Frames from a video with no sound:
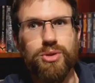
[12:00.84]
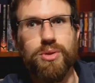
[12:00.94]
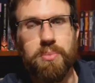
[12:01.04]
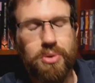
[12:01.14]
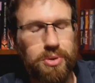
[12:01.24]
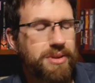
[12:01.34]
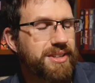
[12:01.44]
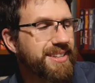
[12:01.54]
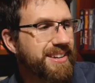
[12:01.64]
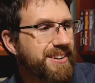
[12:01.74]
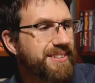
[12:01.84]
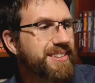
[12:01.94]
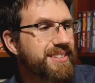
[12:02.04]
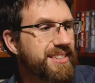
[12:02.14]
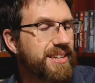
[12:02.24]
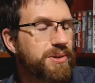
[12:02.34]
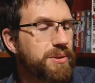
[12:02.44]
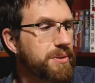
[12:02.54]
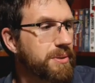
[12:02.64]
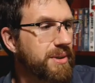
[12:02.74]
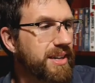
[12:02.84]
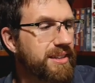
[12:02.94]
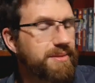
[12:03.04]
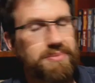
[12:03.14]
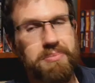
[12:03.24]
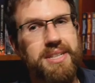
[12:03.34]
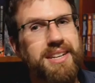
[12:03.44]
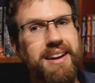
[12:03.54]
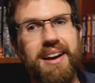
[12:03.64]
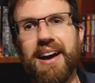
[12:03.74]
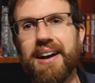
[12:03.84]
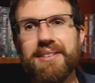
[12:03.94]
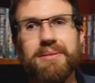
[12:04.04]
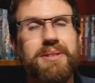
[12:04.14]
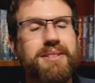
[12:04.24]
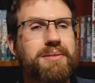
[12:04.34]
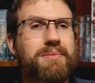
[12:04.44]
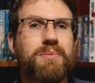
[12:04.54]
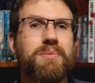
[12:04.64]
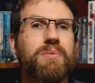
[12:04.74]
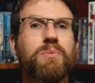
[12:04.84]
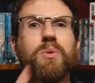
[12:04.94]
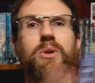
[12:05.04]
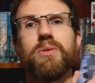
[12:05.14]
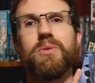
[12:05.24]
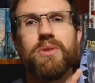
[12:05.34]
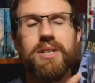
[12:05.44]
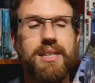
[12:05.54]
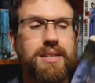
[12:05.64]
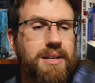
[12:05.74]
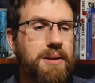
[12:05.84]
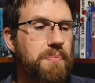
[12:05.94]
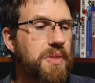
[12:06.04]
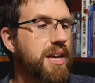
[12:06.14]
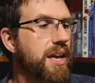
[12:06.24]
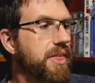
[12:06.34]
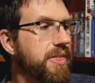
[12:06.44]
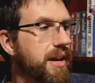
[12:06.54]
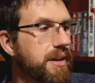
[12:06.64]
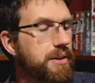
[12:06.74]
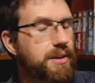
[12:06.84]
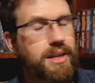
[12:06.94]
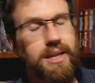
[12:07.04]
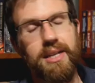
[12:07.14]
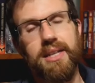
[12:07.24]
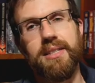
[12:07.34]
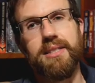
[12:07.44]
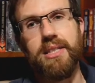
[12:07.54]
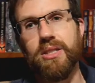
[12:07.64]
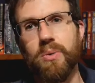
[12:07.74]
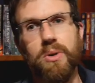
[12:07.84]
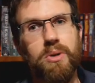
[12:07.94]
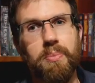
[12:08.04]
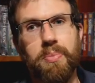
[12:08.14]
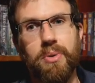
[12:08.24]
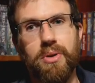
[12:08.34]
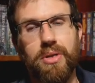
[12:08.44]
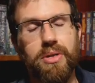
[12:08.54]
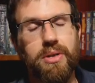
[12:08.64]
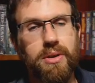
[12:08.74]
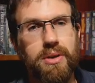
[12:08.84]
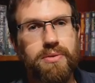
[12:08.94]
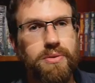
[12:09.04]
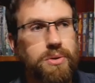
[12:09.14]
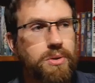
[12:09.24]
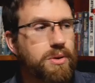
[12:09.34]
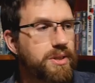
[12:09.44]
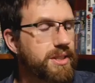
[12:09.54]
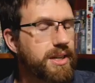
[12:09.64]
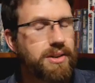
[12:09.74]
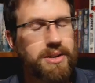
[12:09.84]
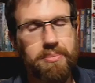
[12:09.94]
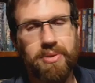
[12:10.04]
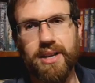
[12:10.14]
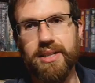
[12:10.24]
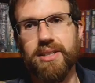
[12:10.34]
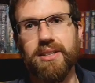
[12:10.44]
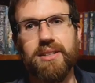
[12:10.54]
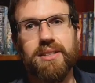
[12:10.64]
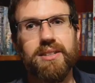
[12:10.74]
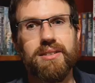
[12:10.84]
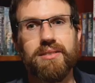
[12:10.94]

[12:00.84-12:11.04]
you the book, give it all away. But yeah, 100% worth read. Thud, Discworld, book 34, Terry Pratchett.